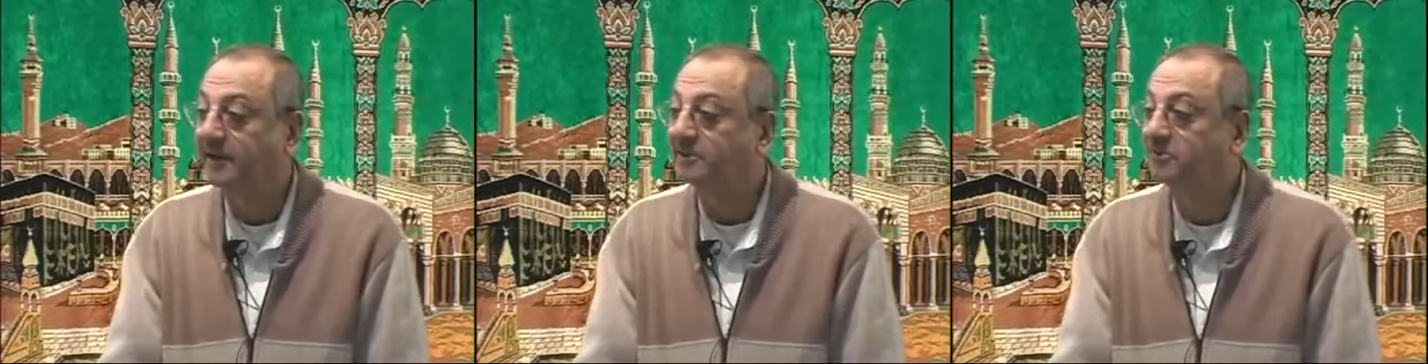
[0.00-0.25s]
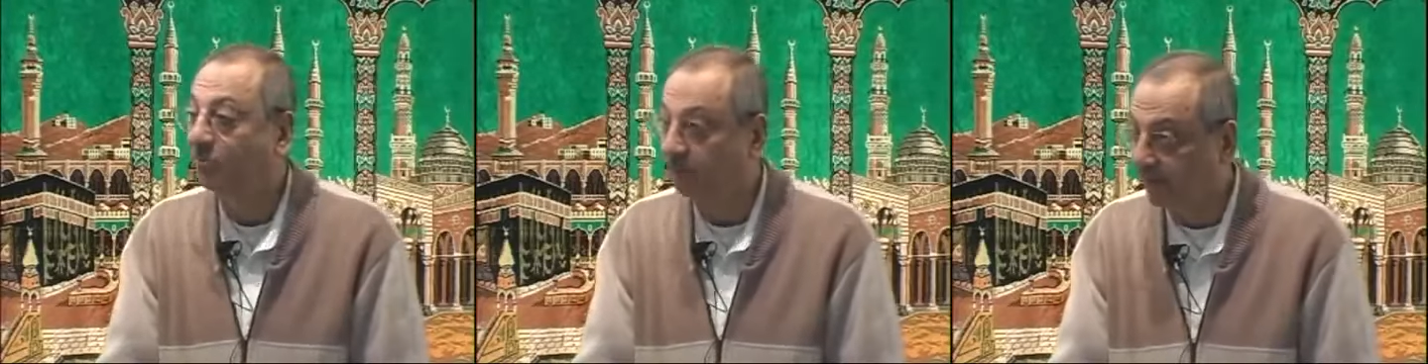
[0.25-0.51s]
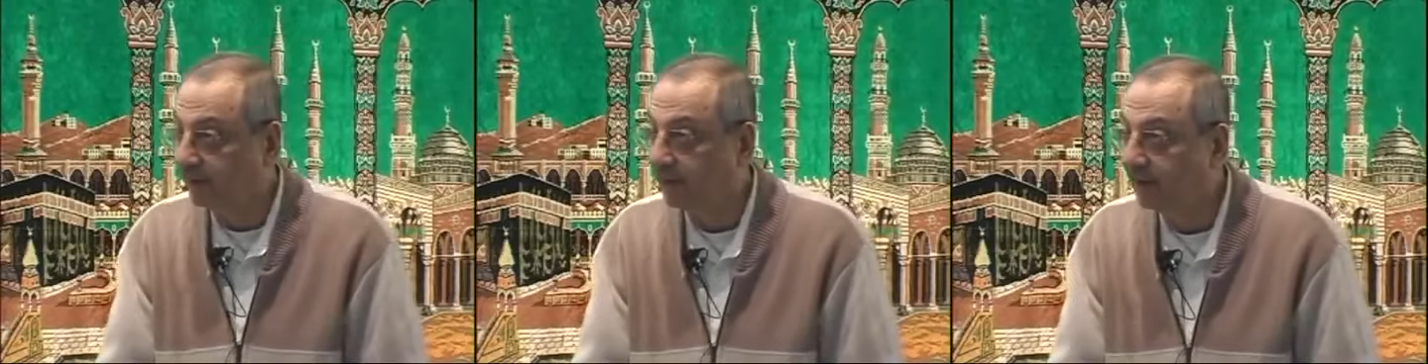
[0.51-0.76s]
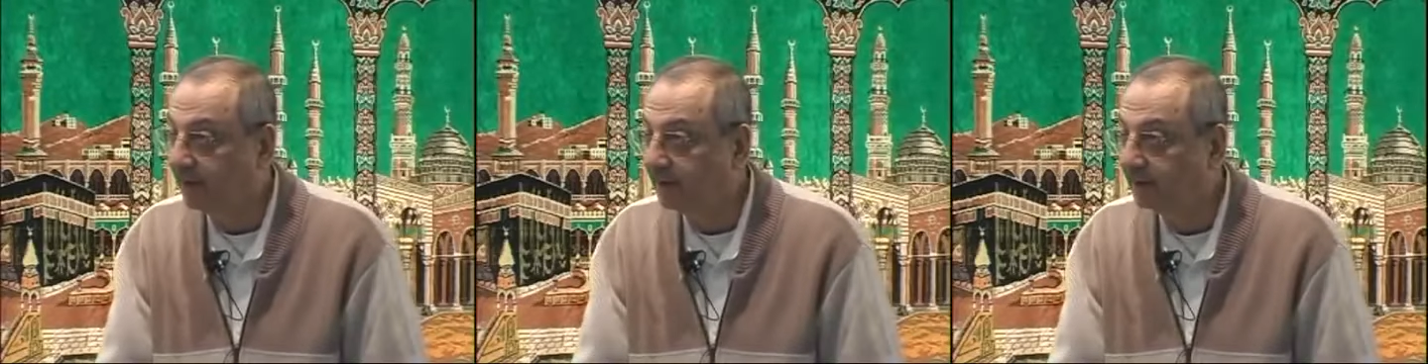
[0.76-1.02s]
is
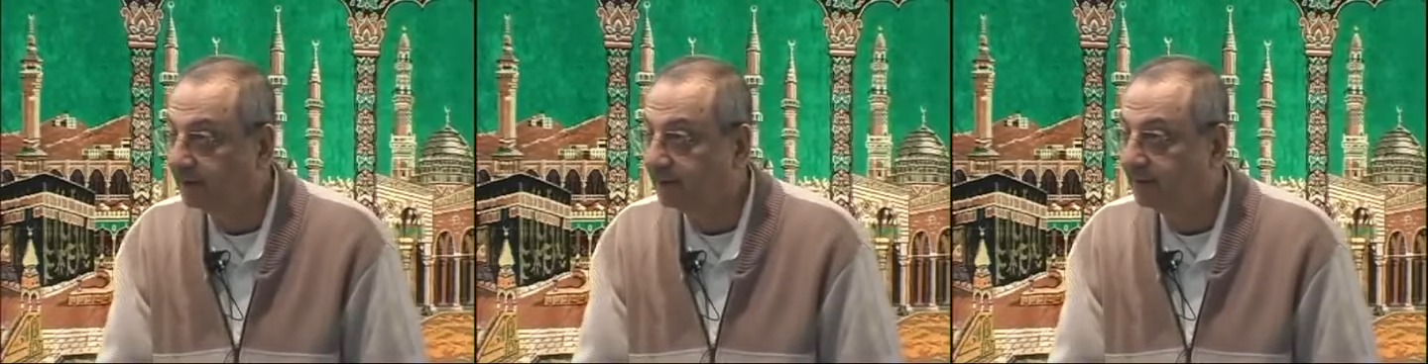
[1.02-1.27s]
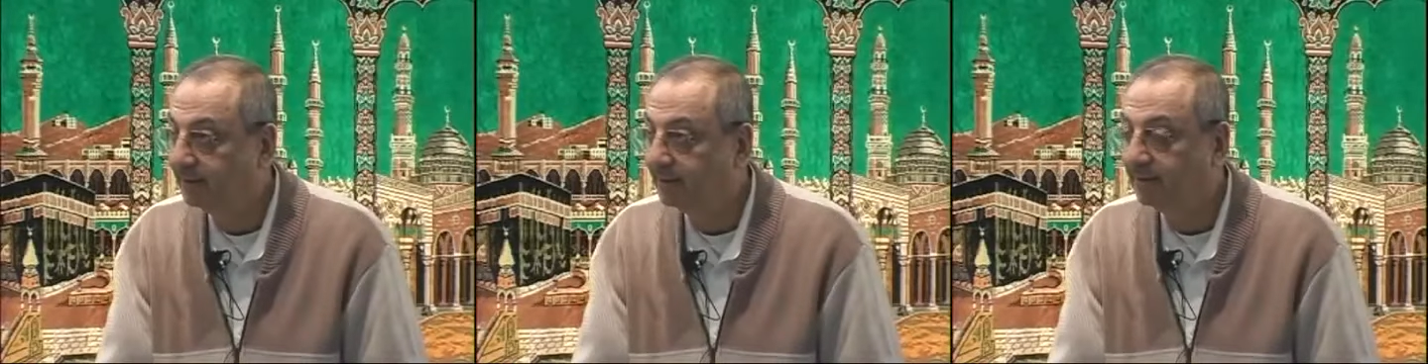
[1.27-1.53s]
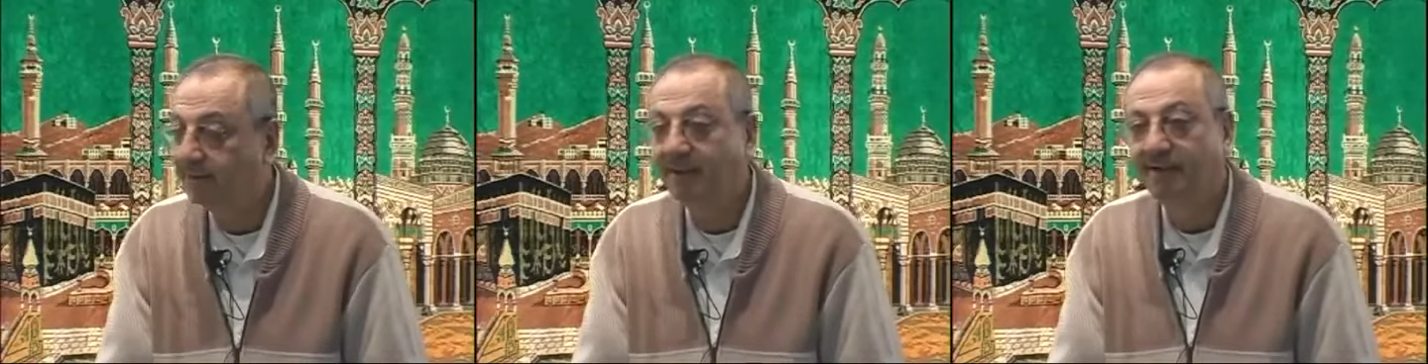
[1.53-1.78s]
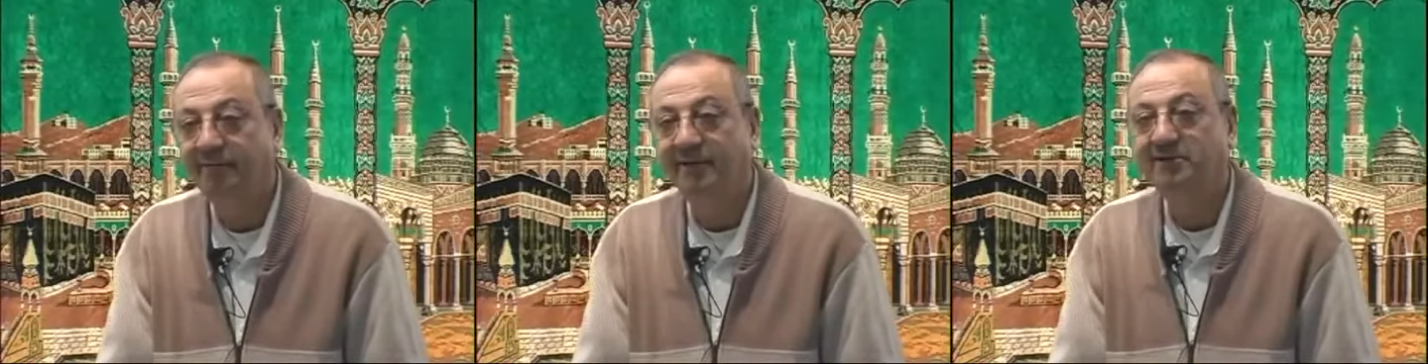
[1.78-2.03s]
Muzakkar.
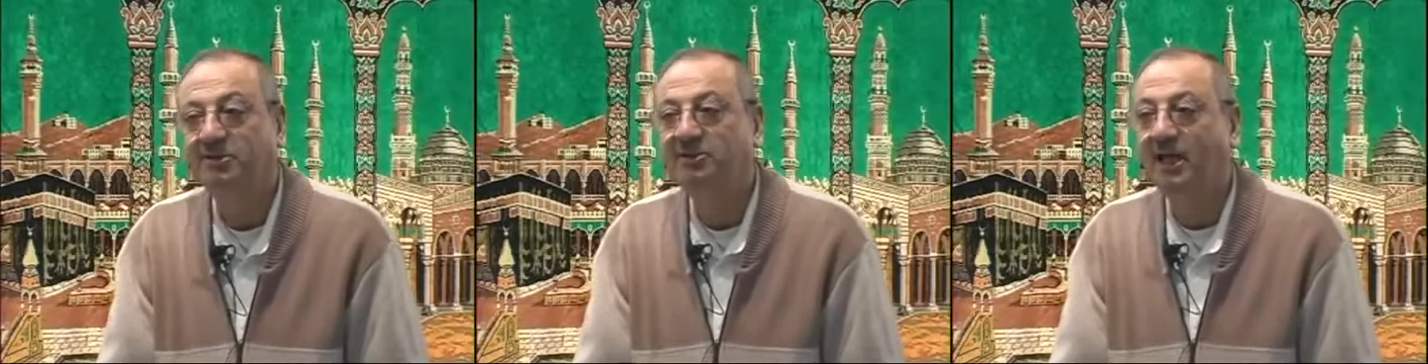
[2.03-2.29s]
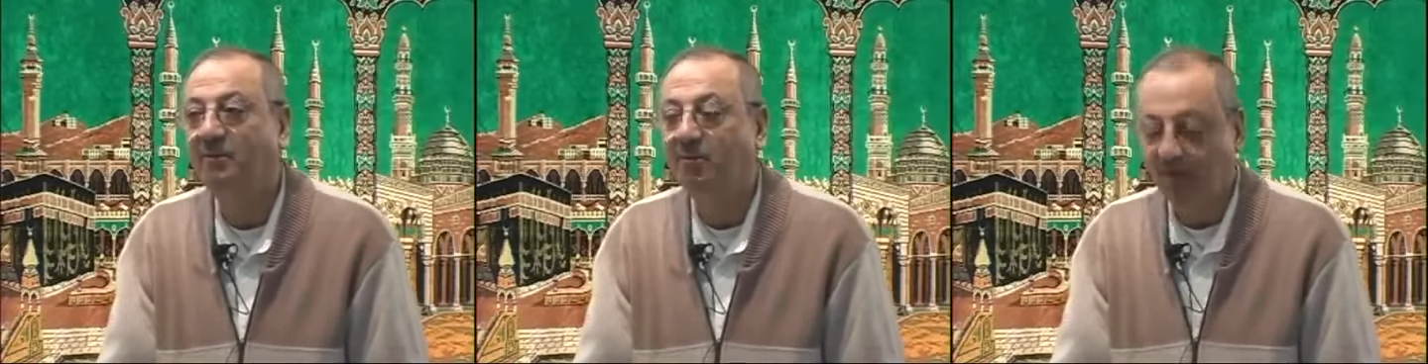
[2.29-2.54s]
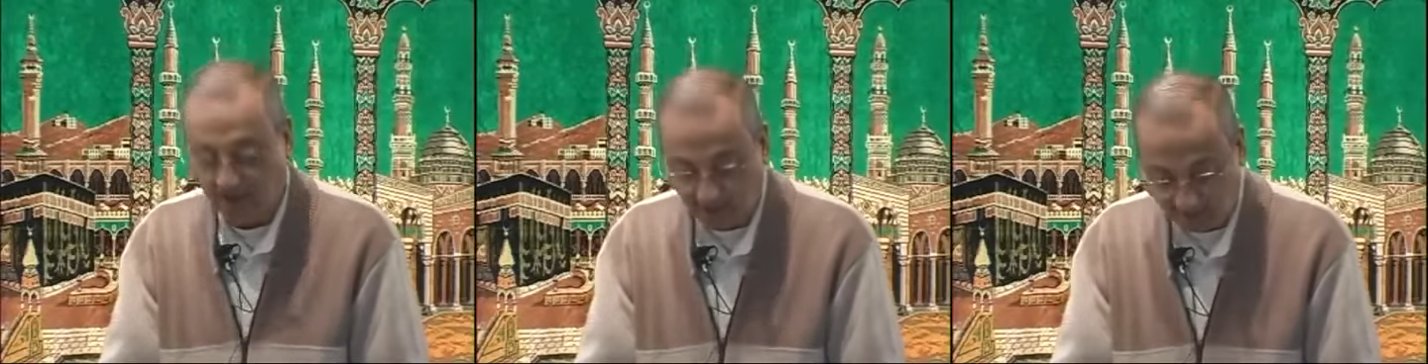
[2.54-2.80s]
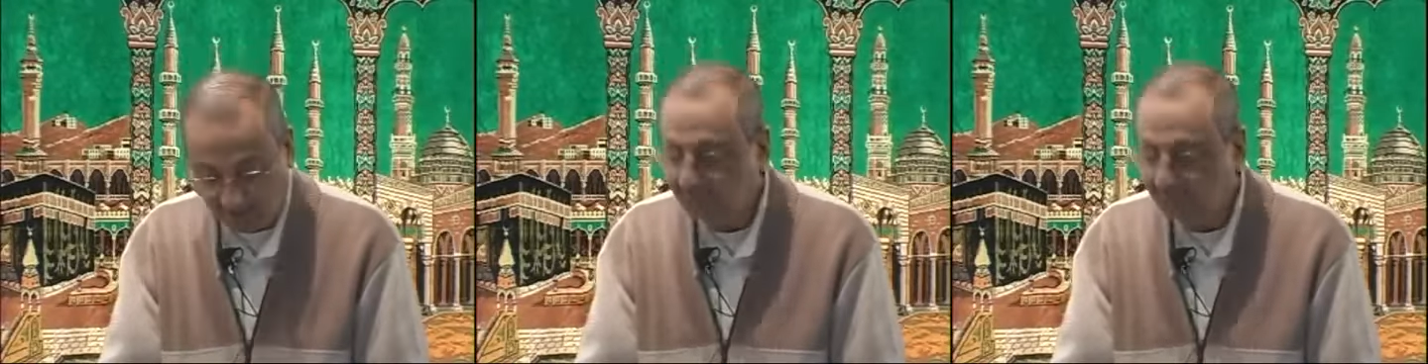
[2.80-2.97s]
Where is the Sahibul Hal?